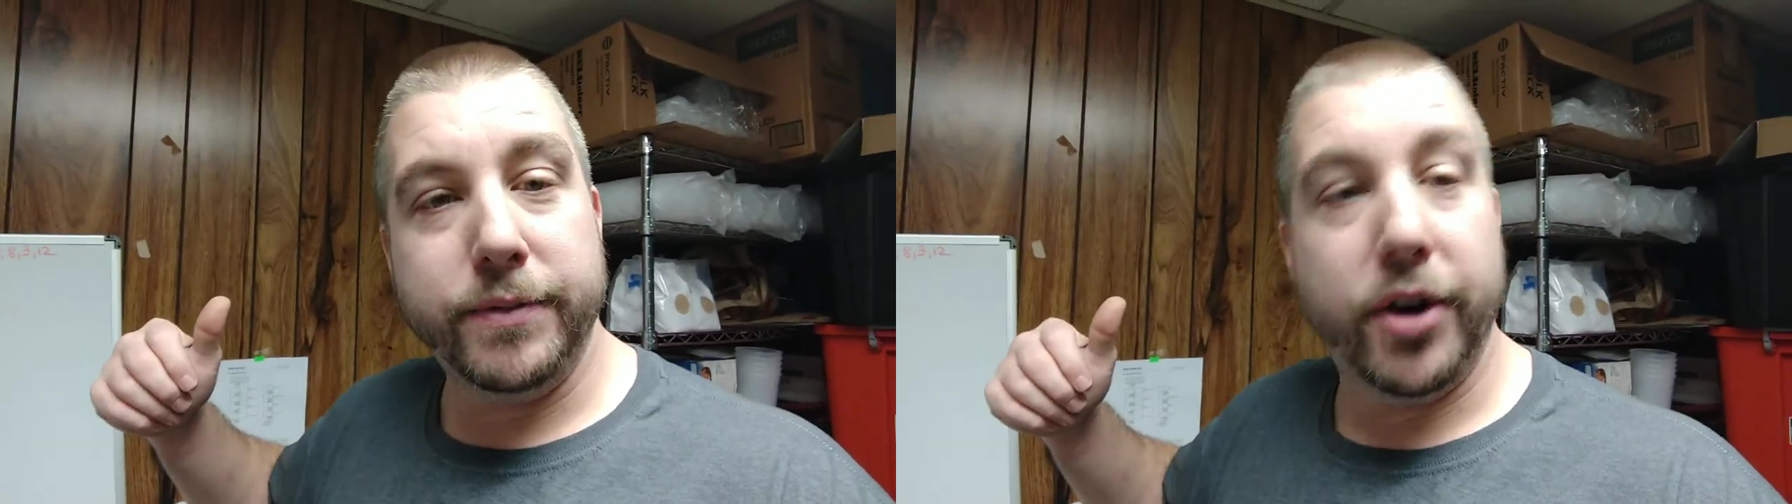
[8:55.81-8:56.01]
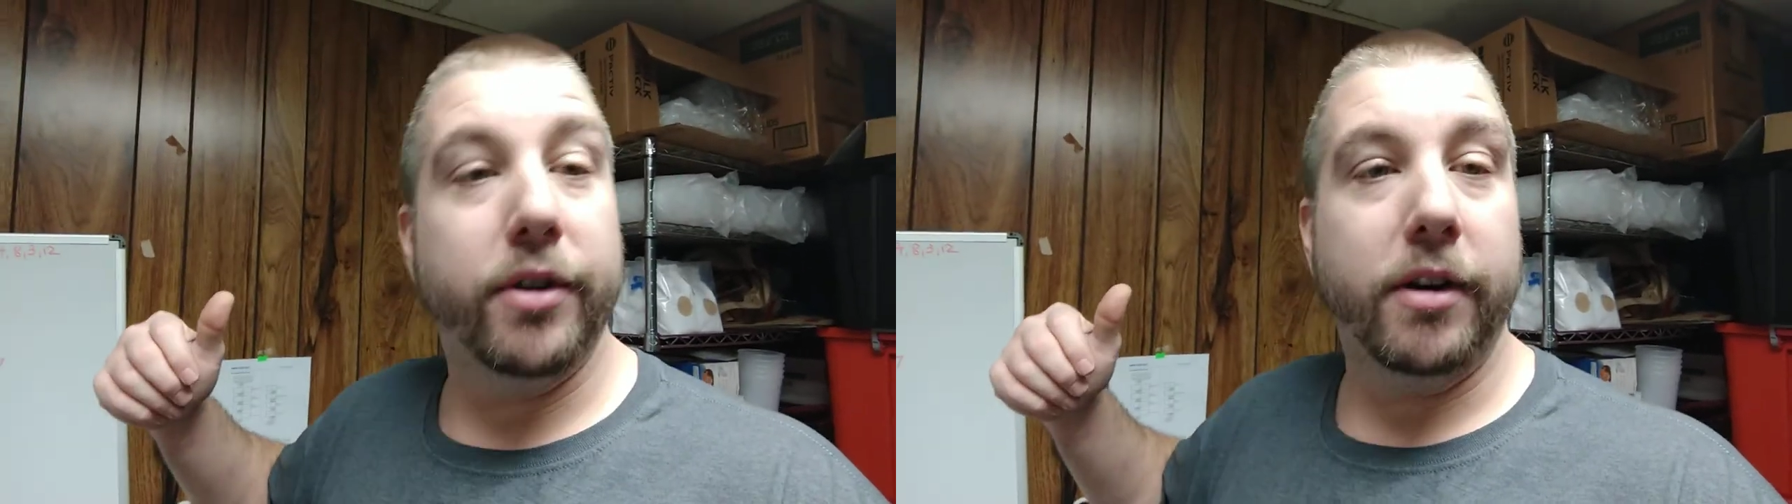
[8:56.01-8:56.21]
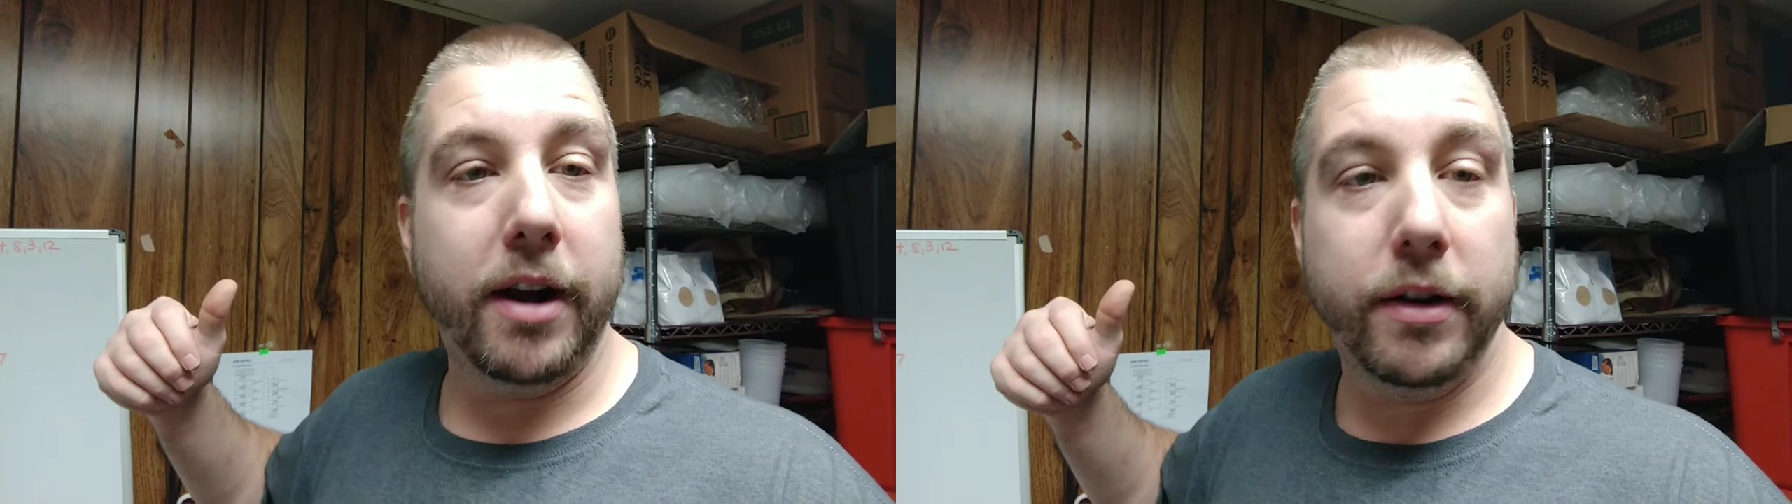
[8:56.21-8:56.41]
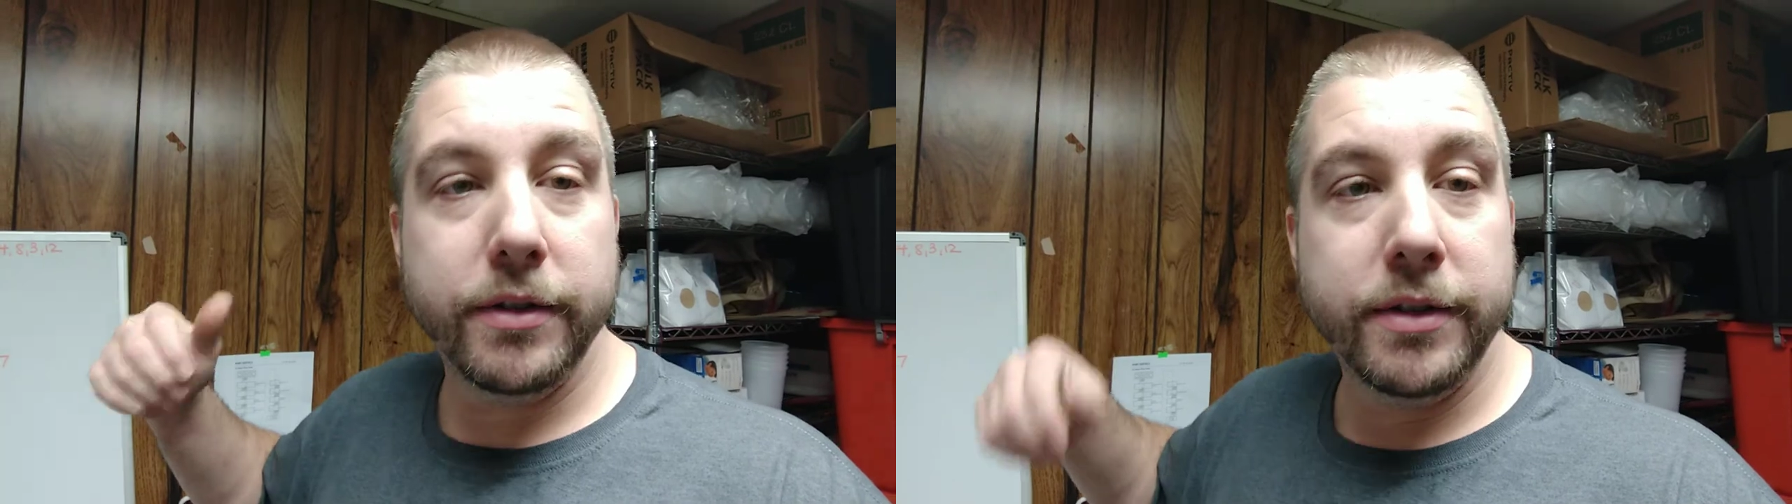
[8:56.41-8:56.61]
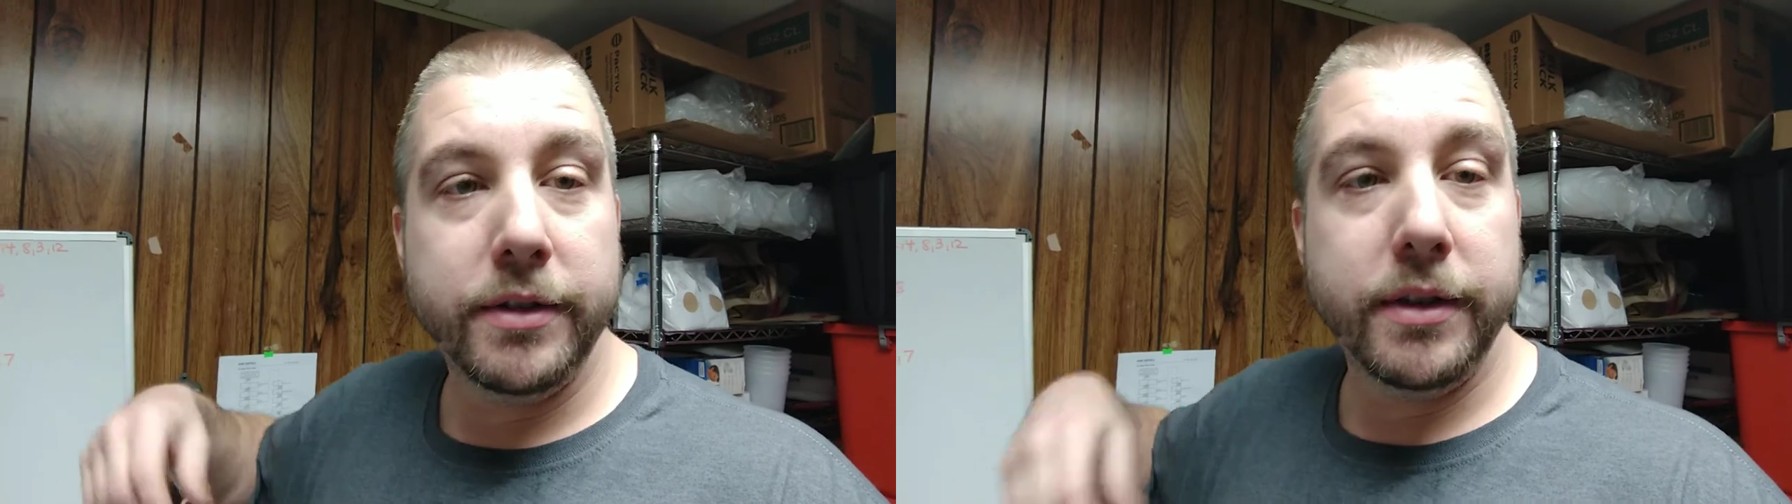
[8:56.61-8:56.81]
turner
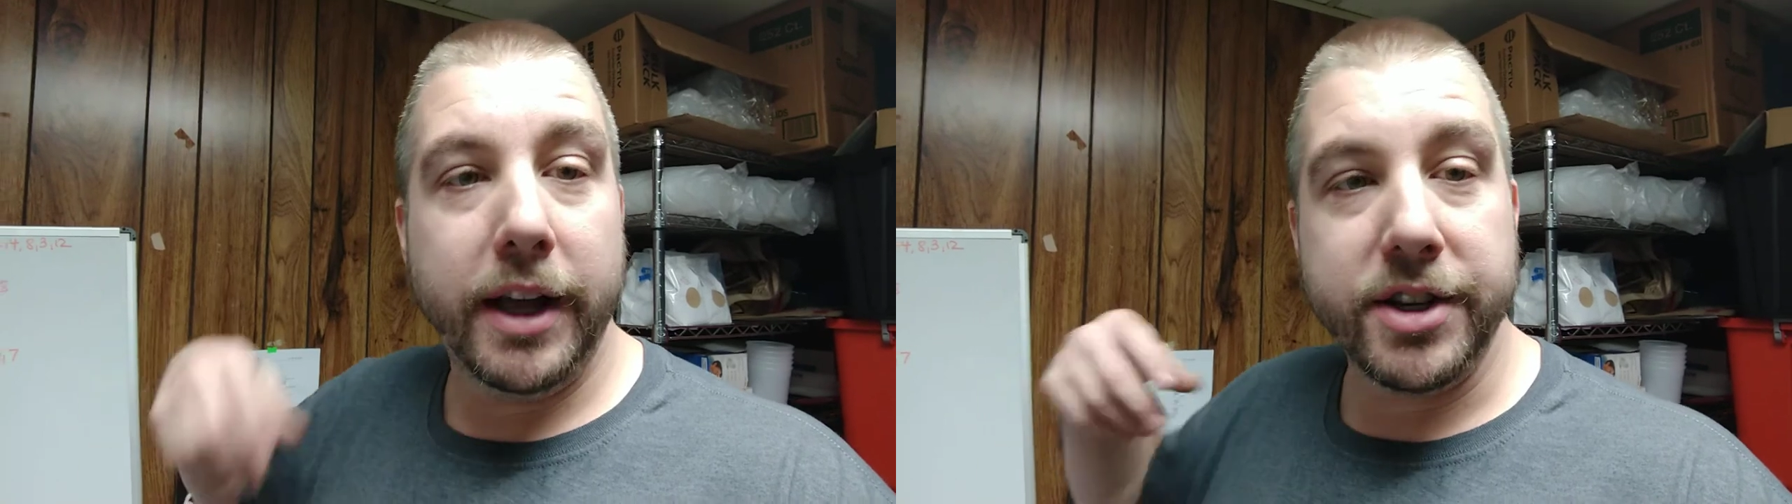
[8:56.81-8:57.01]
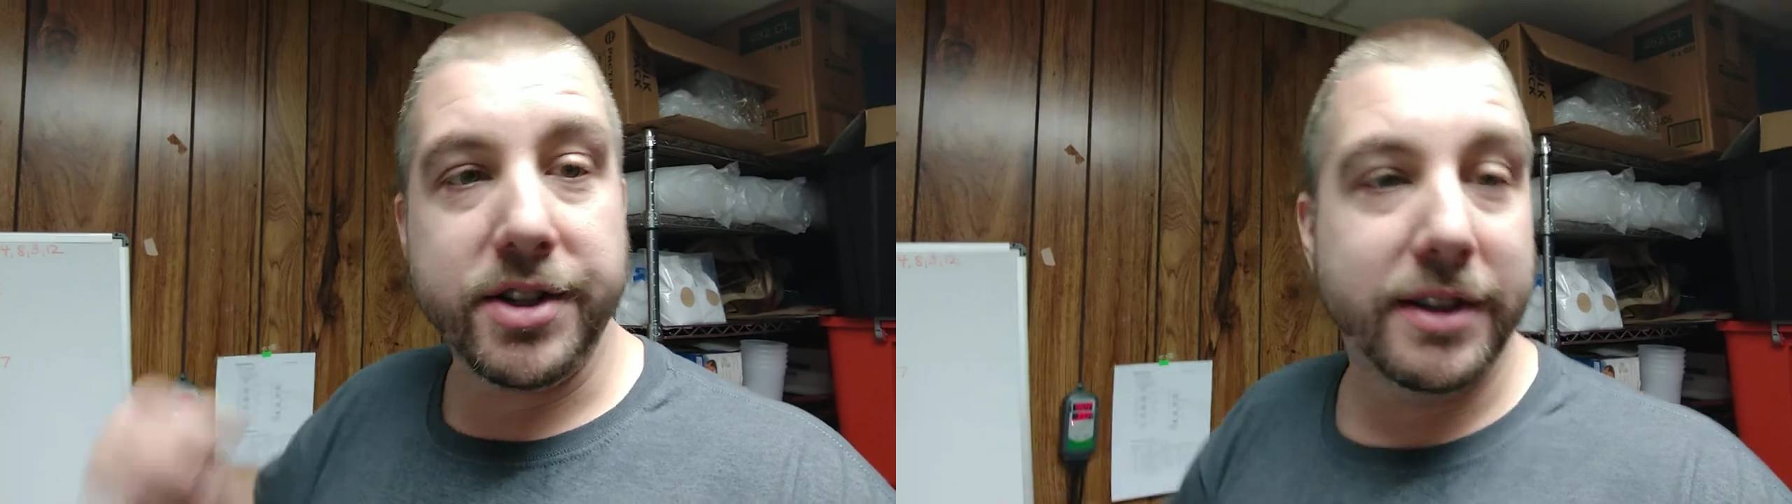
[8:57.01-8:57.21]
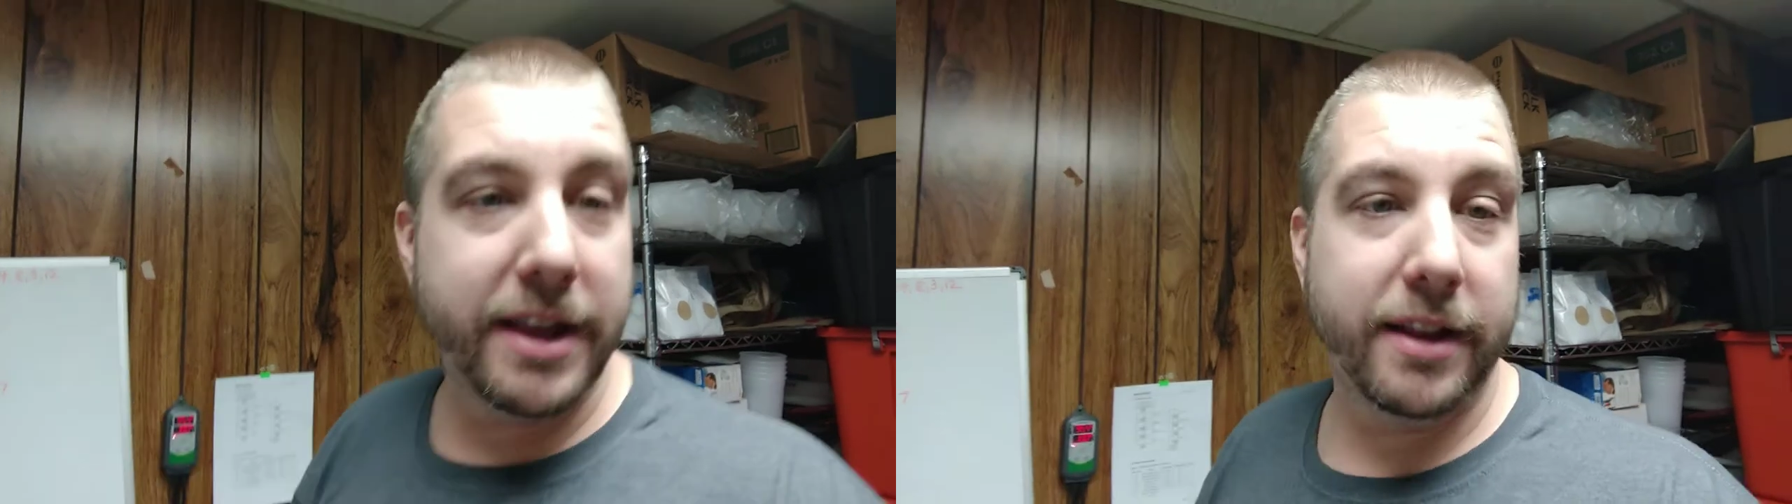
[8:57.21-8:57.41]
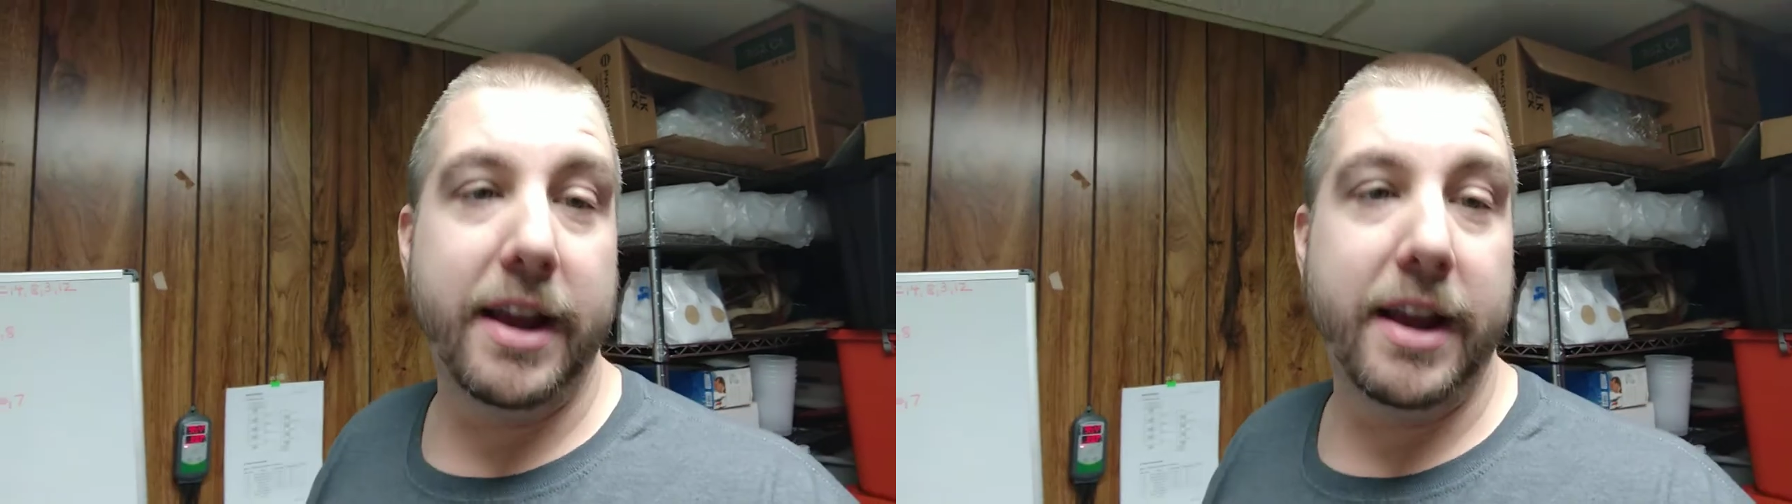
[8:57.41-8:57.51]
out and just lay the